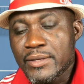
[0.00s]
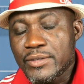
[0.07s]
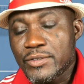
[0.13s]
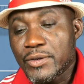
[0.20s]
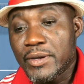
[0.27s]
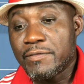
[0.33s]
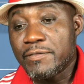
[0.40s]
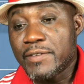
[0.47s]

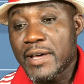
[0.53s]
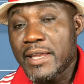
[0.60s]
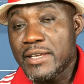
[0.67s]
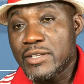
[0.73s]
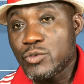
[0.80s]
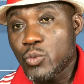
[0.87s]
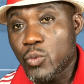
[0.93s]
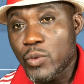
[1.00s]
So the
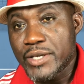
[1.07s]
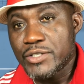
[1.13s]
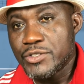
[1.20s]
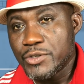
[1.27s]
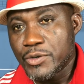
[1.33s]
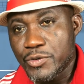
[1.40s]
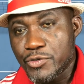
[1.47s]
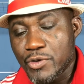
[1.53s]
farthest west
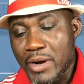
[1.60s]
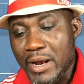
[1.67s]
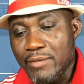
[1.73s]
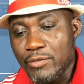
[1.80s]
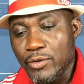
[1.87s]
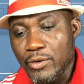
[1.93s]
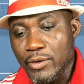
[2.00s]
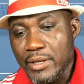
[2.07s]
you
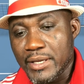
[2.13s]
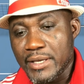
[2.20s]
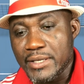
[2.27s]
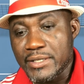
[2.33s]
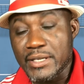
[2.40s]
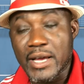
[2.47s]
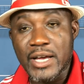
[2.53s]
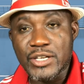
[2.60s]
travel
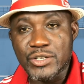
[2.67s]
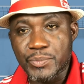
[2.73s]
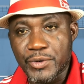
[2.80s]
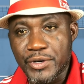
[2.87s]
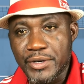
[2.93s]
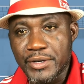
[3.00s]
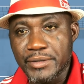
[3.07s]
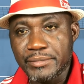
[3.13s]
is
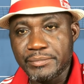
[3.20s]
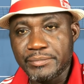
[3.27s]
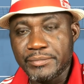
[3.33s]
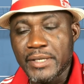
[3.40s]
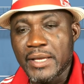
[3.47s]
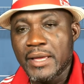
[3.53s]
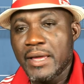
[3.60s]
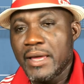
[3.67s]
Ashburn,
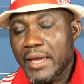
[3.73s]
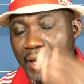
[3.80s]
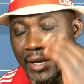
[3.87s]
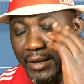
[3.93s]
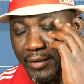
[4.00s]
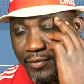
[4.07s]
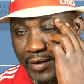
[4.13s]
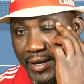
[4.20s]

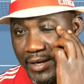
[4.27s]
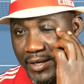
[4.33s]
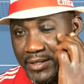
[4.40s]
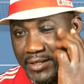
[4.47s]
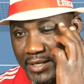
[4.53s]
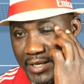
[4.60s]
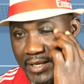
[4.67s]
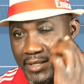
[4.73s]
and the
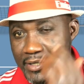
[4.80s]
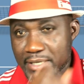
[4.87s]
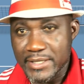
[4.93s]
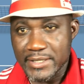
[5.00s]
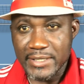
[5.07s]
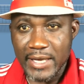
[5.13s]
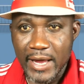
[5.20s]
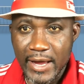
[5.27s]
farthest east is
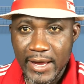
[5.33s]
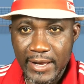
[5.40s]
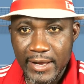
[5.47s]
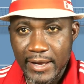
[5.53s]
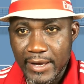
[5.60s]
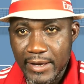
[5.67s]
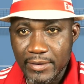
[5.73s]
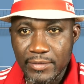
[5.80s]

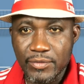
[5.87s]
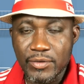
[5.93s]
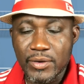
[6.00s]
Skyline,